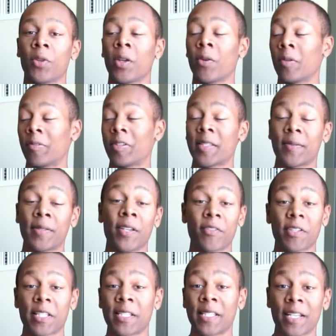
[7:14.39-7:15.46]
or they're
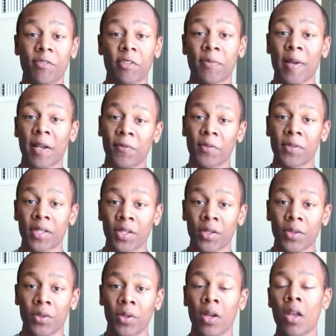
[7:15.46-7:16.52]
just disrespectful to
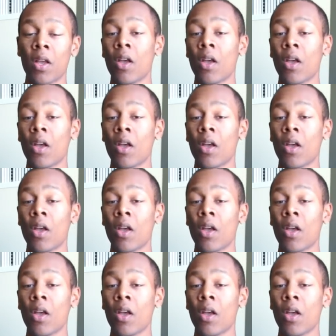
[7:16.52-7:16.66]
you,